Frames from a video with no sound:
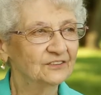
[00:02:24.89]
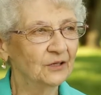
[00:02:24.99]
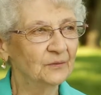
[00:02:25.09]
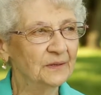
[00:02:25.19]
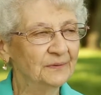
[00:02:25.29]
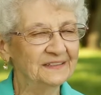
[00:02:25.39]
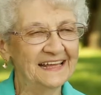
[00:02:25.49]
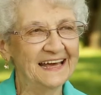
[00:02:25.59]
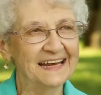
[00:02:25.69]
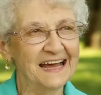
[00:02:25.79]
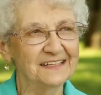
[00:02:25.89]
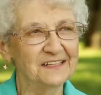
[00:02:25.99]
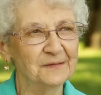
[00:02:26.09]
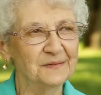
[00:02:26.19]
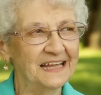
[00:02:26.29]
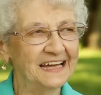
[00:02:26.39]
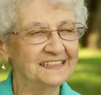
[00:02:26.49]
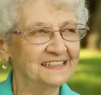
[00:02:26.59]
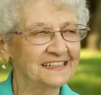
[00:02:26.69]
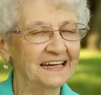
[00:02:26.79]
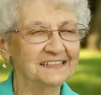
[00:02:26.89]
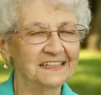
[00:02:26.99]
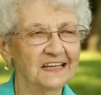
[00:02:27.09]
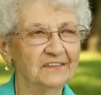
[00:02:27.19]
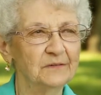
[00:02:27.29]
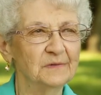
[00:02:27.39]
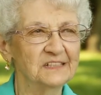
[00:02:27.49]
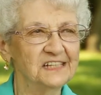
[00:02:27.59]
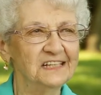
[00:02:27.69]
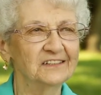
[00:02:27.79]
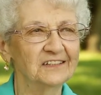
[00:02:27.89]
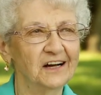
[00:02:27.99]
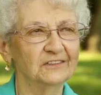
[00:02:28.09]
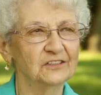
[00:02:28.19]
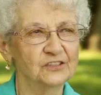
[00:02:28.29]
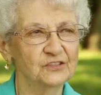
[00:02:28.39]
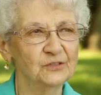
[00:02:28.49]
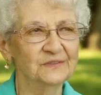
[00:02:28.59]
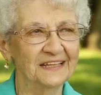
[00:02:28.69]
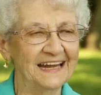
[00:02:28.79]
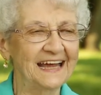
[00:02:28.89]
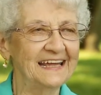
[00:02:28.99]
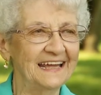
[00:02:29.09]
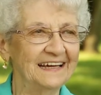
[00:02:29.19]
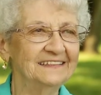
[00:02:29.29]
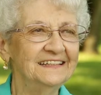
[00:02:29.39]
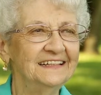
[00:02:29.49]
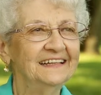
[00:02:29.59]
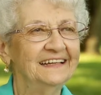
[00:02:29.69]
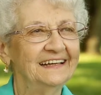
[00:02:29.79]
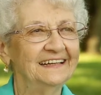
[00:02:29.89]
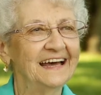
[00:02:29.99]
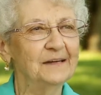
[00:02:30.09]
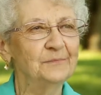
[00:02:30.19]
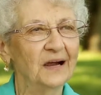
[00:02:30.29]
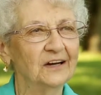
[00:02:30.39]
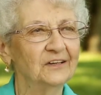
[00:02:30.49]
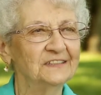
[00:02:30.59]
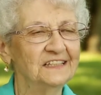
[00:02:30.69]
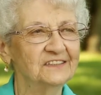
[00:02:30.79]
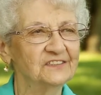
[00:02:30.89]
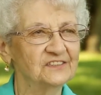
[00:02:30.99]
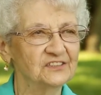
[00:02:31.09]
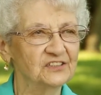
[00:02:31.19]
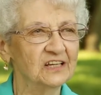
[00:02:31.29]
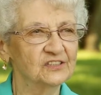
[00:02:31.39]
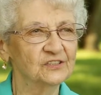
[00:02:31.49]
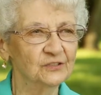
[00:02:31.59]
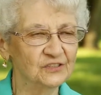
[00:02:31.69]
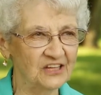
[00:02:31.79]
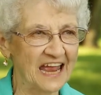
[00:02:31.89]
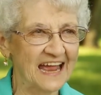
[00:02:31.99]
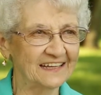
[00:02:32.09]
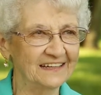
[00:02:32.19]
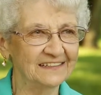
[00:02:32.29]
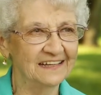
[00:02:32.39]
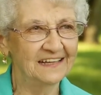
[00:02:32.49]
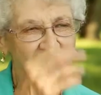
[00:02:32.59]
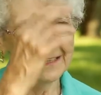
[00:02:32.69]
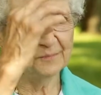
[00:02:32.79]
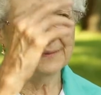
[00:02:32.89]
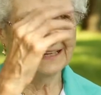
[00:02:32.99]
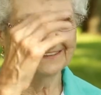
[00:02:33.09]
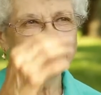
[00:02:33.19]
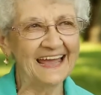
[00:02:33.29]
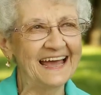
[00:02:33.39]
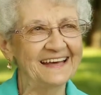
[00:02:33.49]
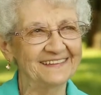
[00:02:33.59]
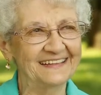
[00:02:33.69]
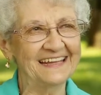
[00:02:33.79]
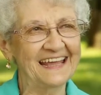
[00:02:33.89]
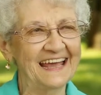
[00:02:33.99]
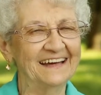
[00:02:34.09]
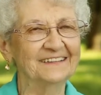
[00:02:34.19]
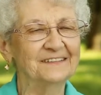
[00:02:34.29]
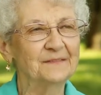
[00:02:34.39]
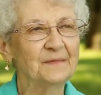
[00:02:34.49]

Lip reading: So we put that on him, and I decided to give him a teal-colored suit that I had, and I borrowed his suit jacket and a billed hat that he had.